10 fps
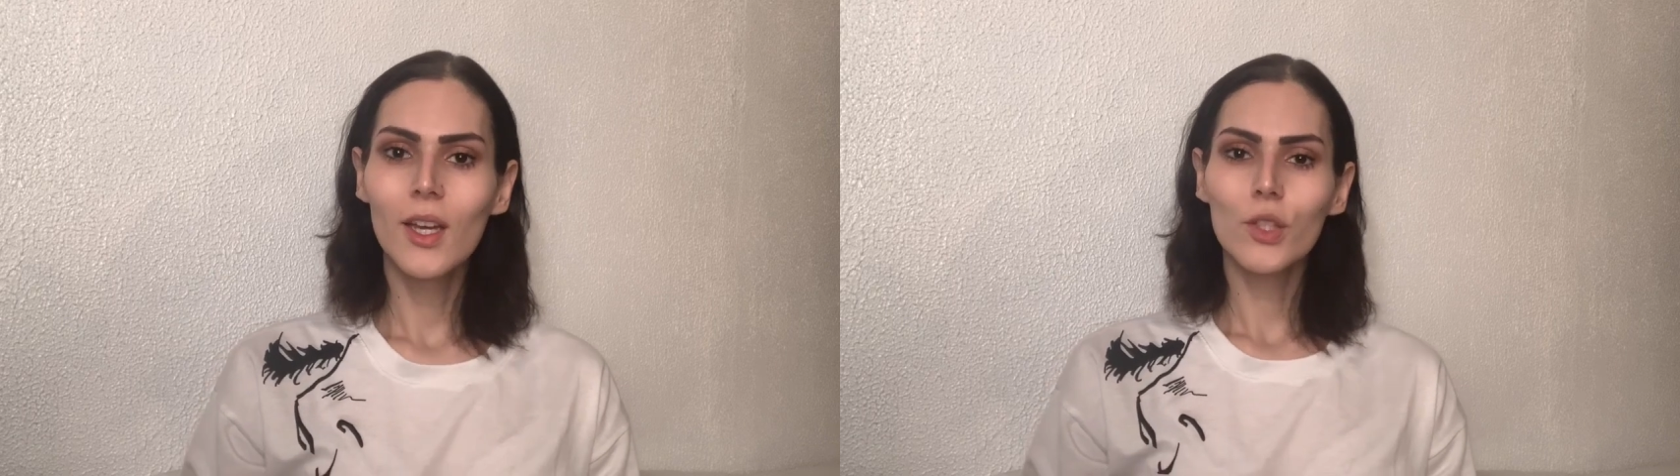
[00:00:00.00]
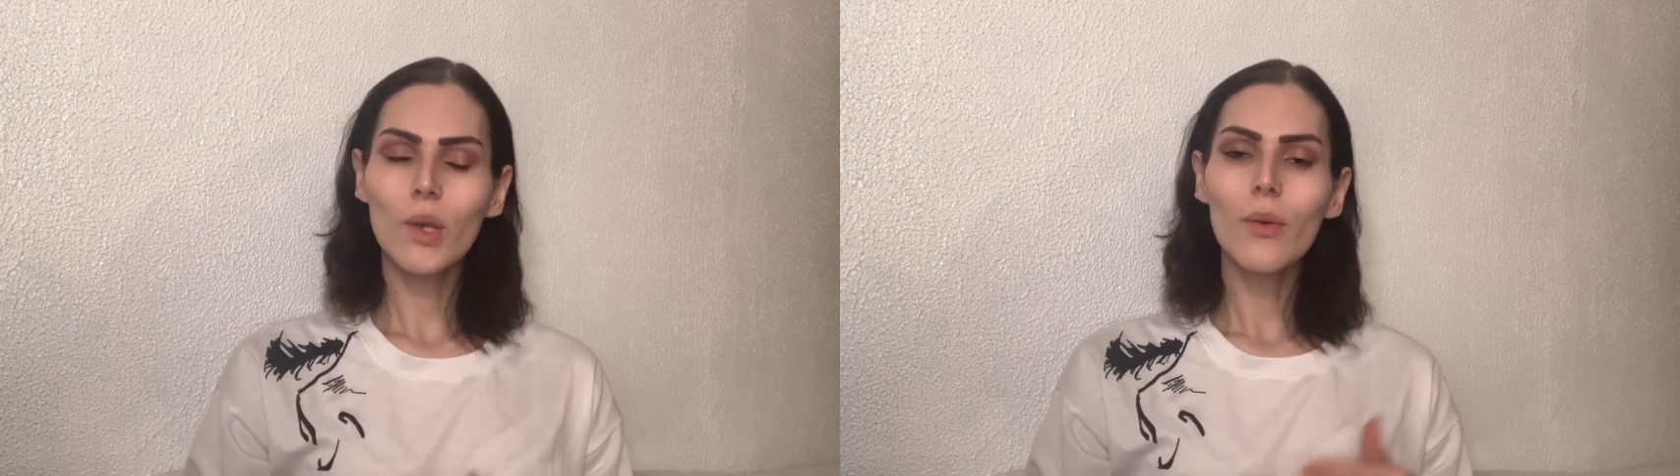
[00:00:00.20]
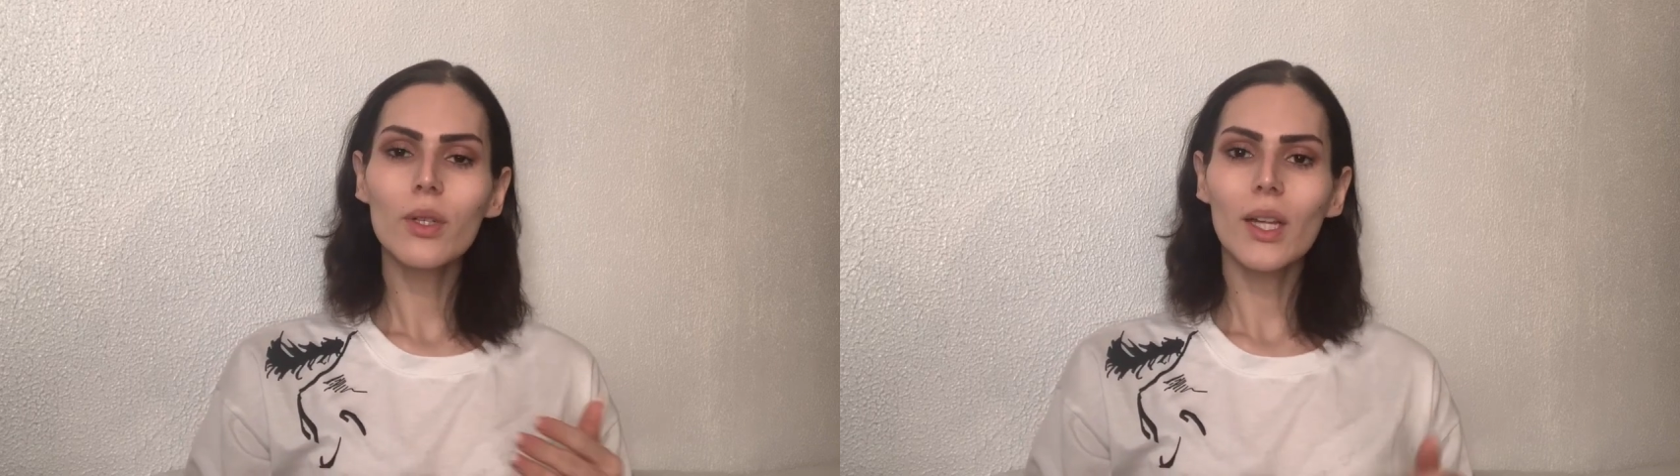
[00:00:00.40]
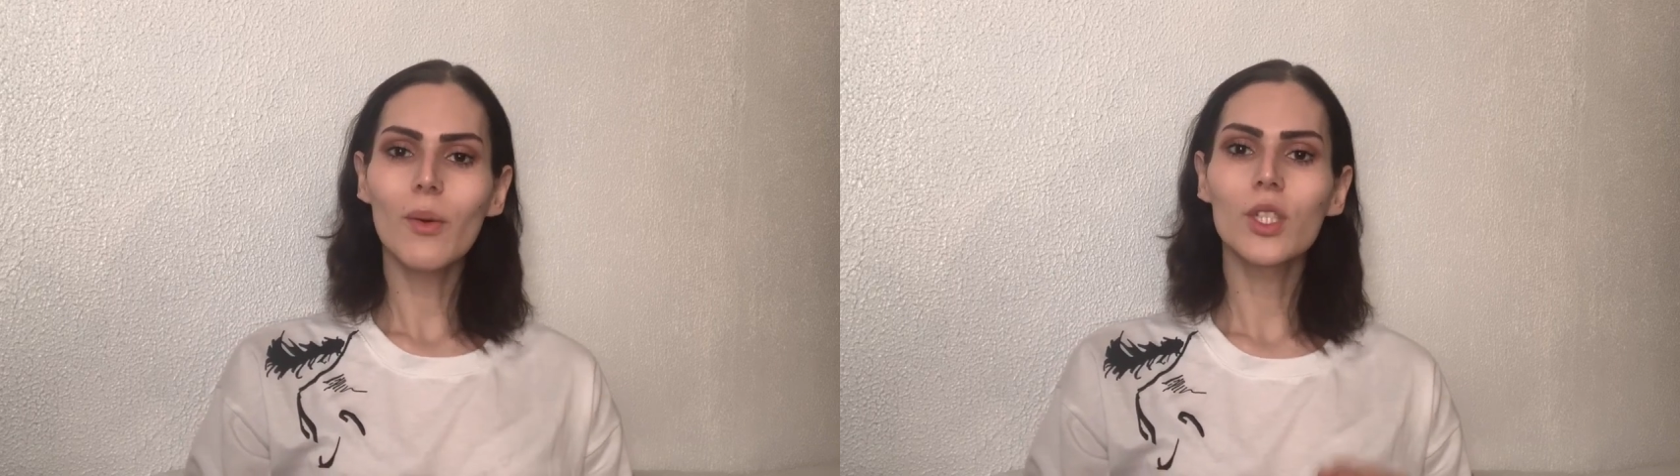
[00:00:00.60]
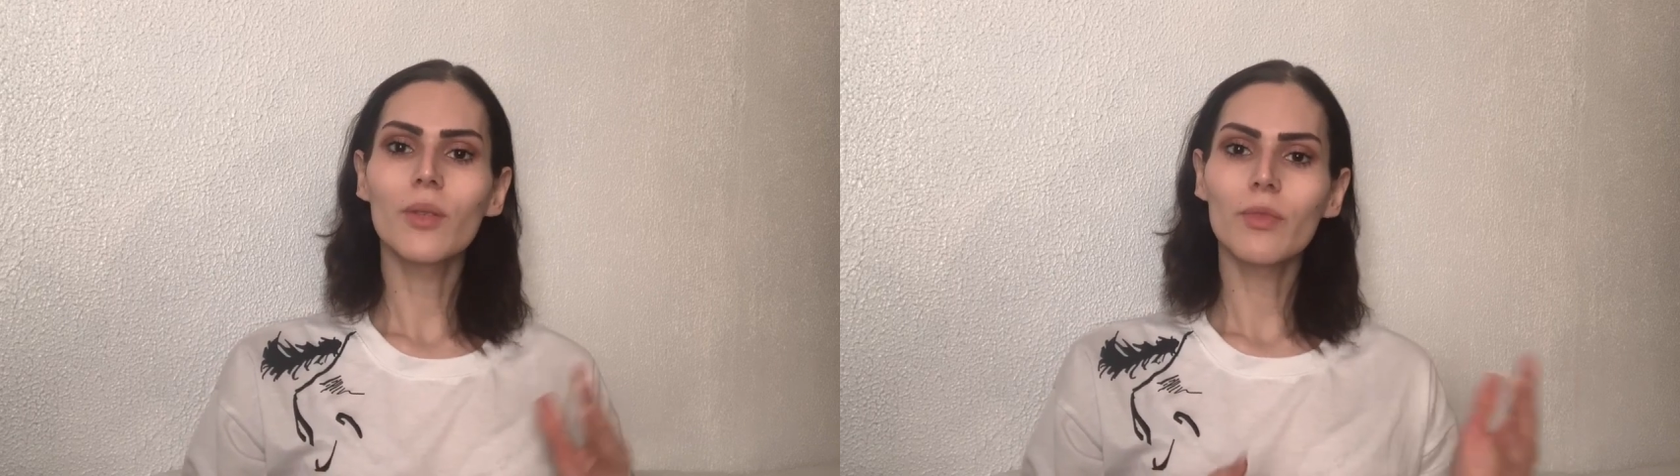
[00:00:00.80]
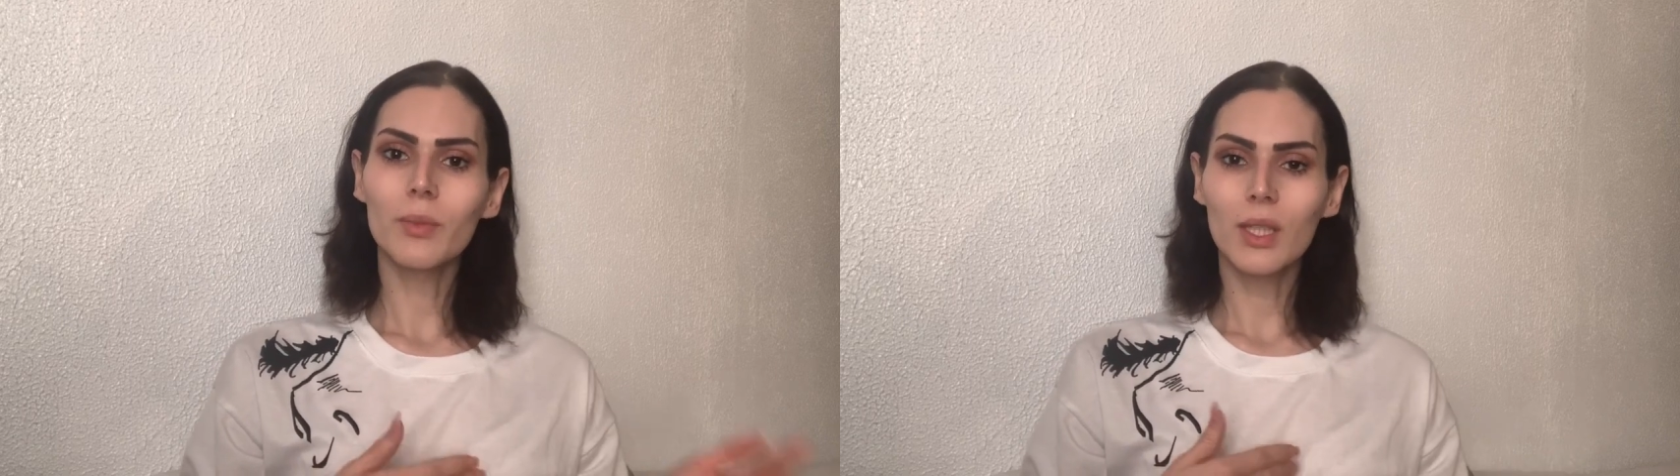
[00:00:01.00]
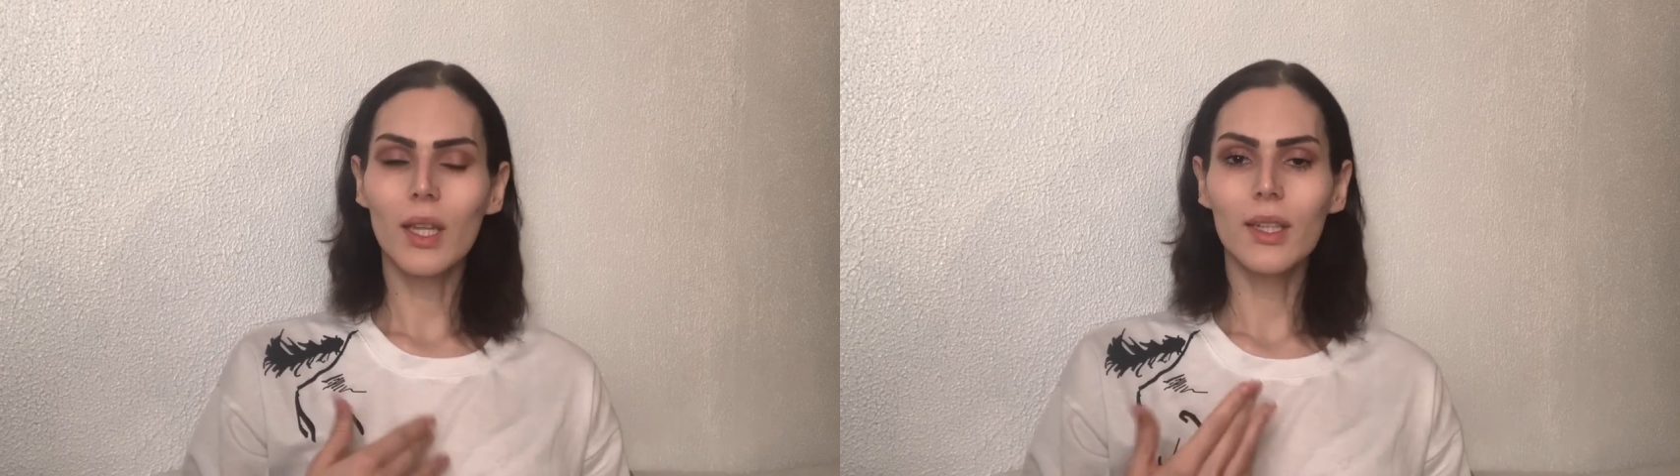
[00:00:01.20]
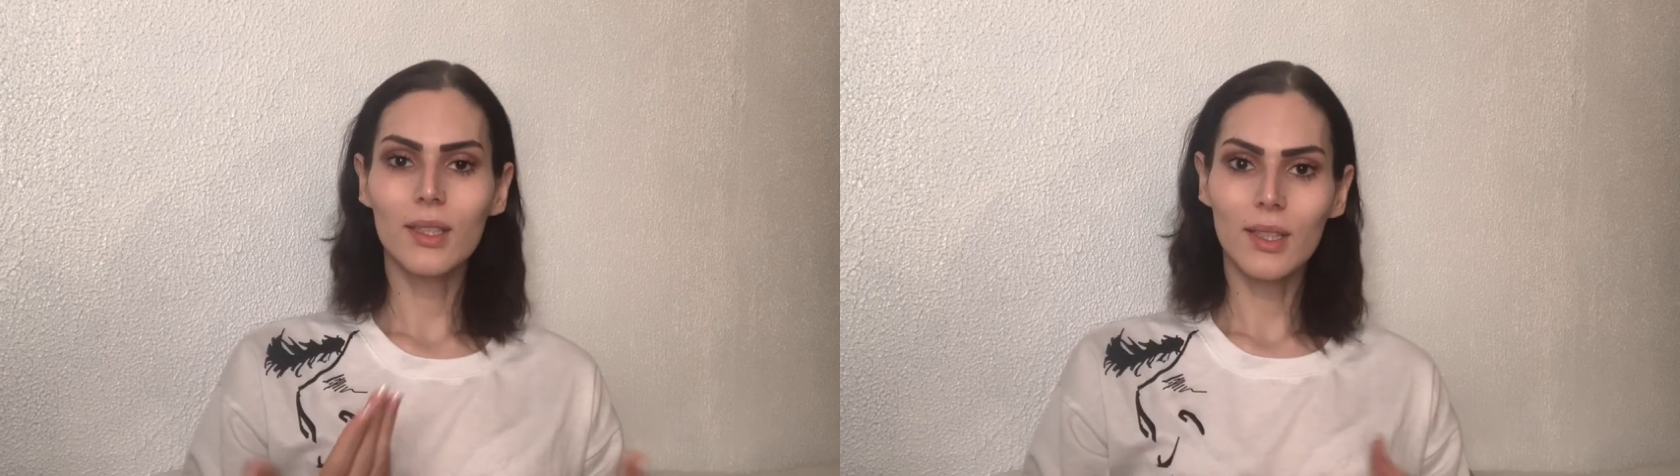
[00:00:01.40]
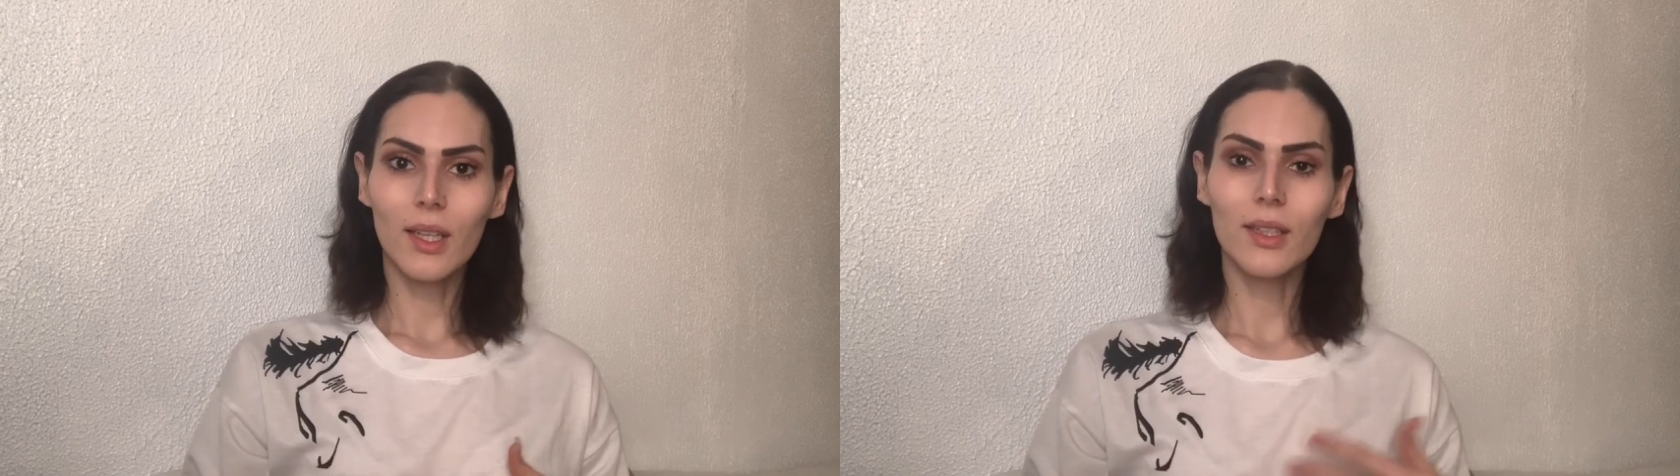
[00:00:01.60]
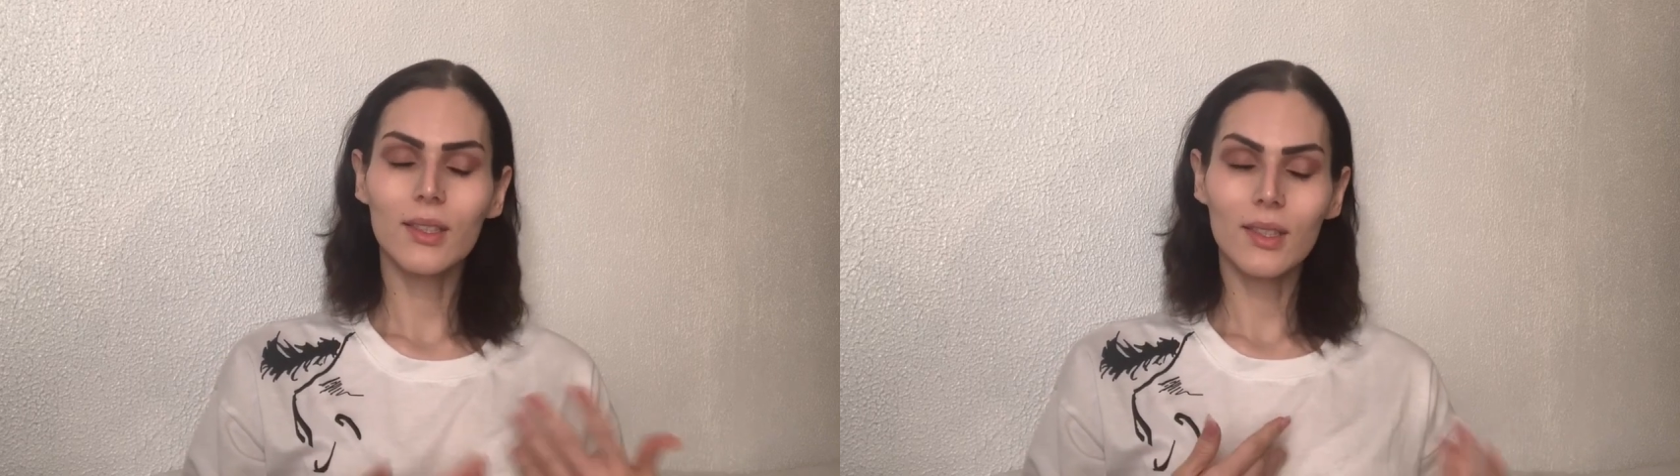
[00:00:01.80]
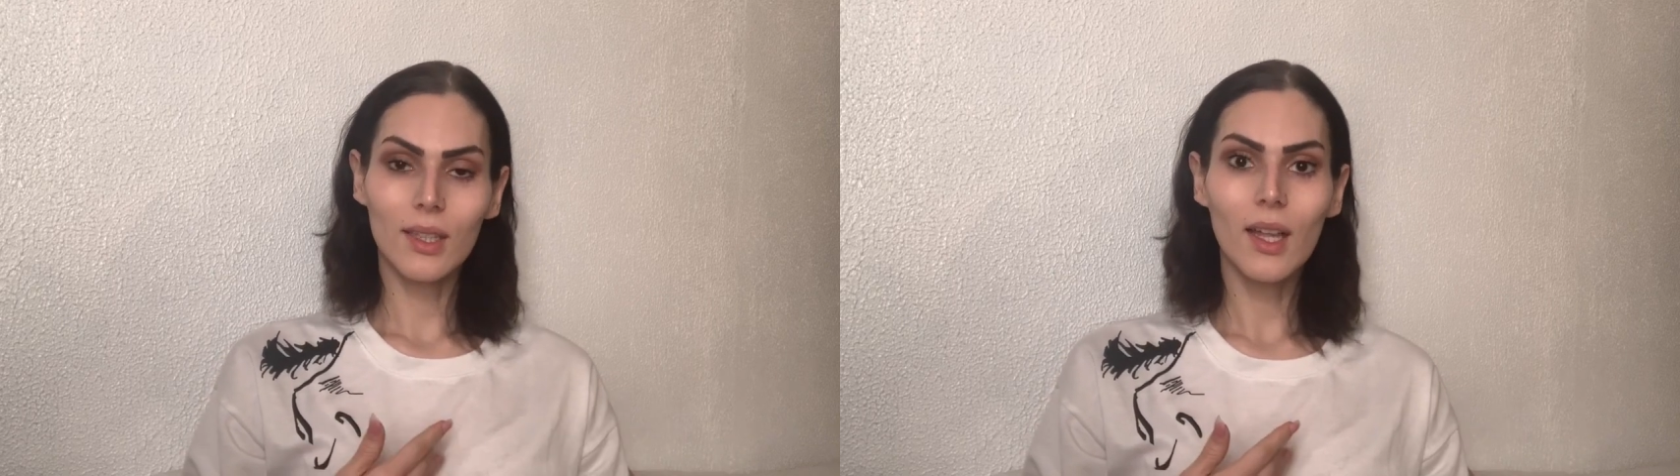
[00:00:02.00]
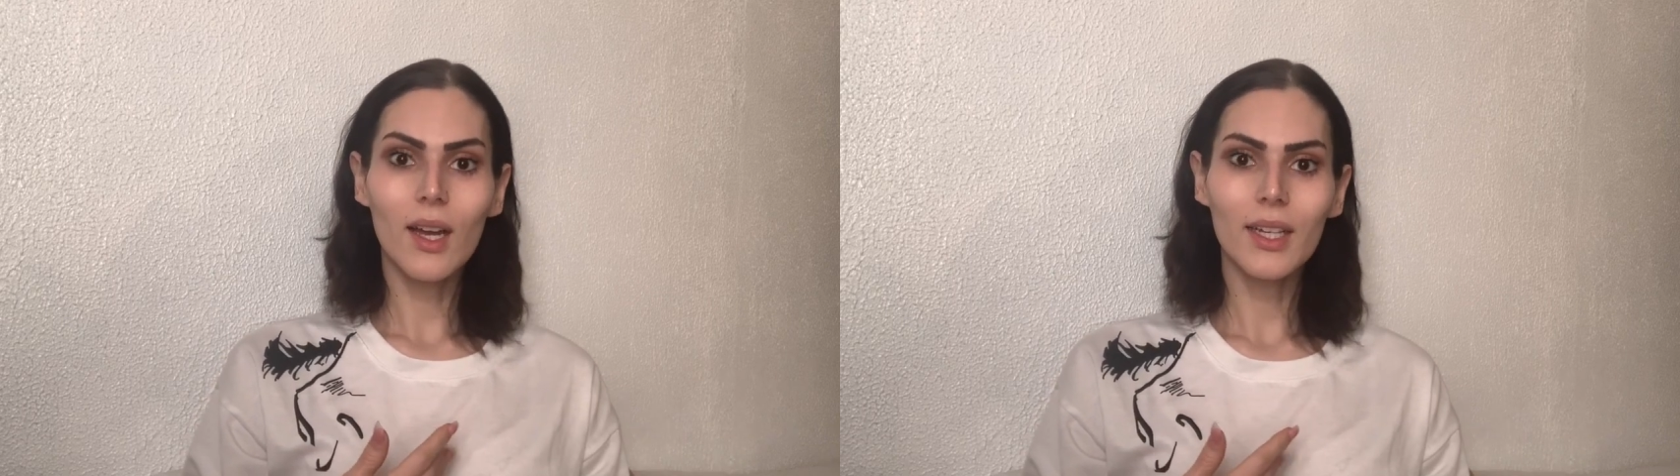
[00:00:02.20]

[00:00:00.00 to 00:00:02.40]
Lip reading: So I would jump from salon to salon to salon,